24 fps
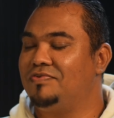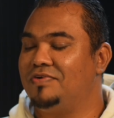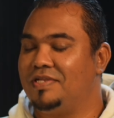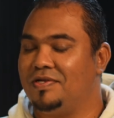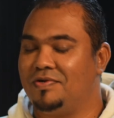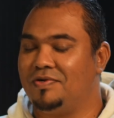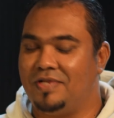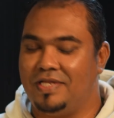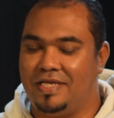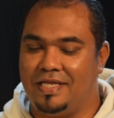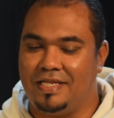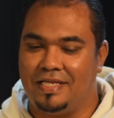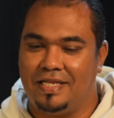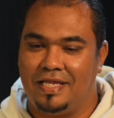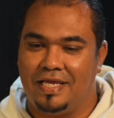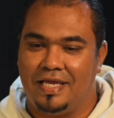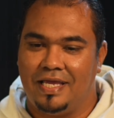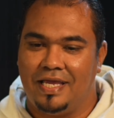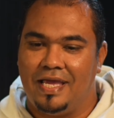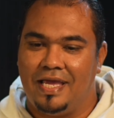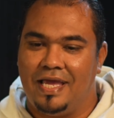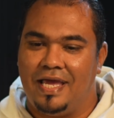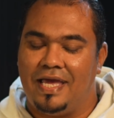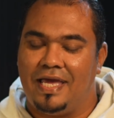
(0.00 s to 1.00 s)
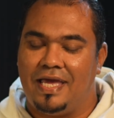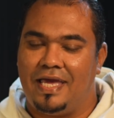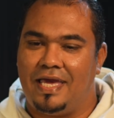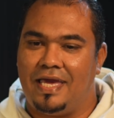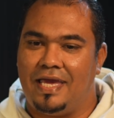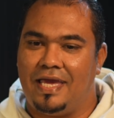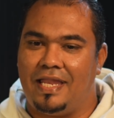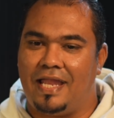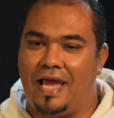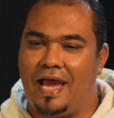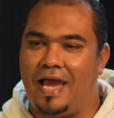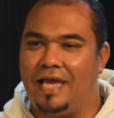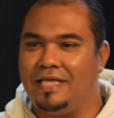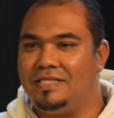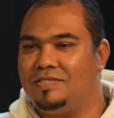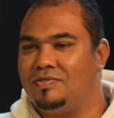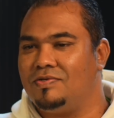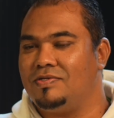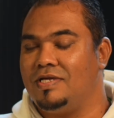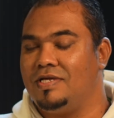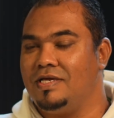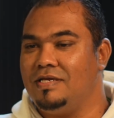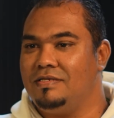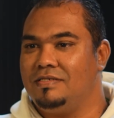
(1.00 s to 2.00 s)
for Nolene. And I
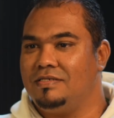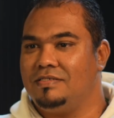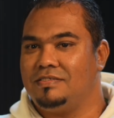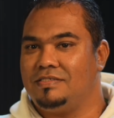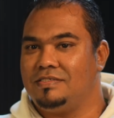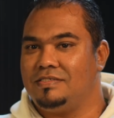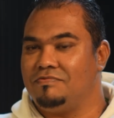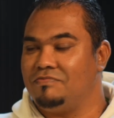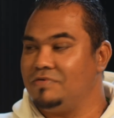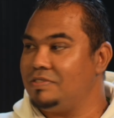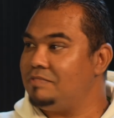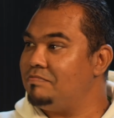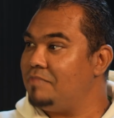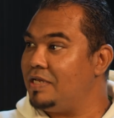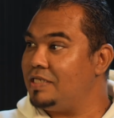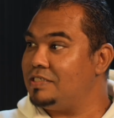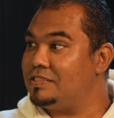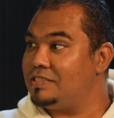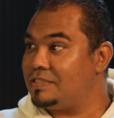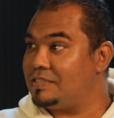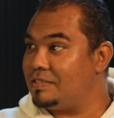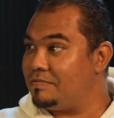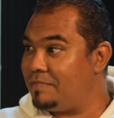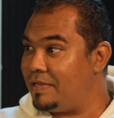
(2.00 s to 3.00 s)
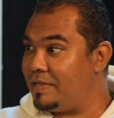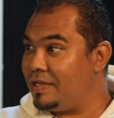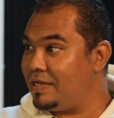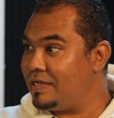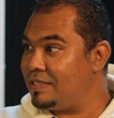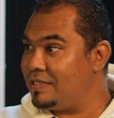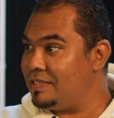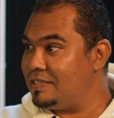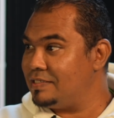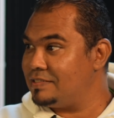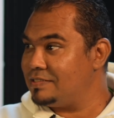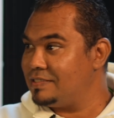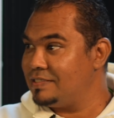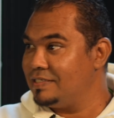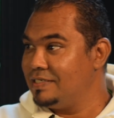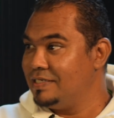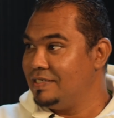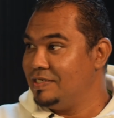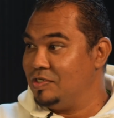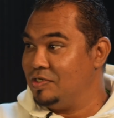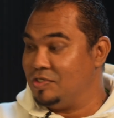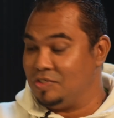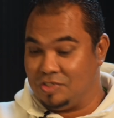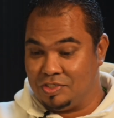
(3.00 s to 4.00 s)
thought, hey, what means is a black this?
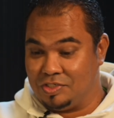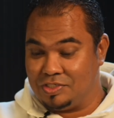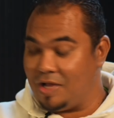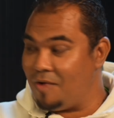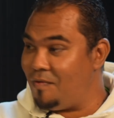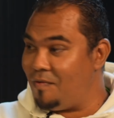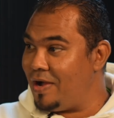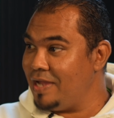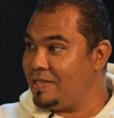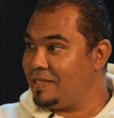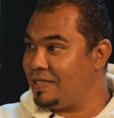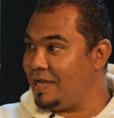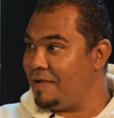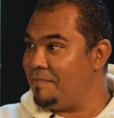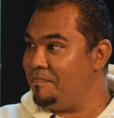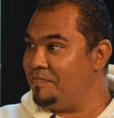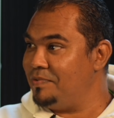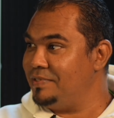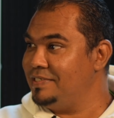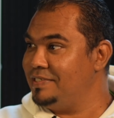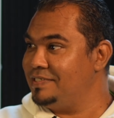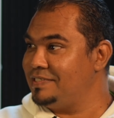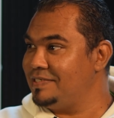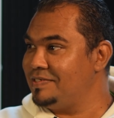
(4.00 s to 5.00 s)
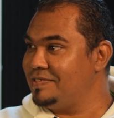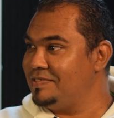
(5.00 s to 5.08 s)
These are white companies, you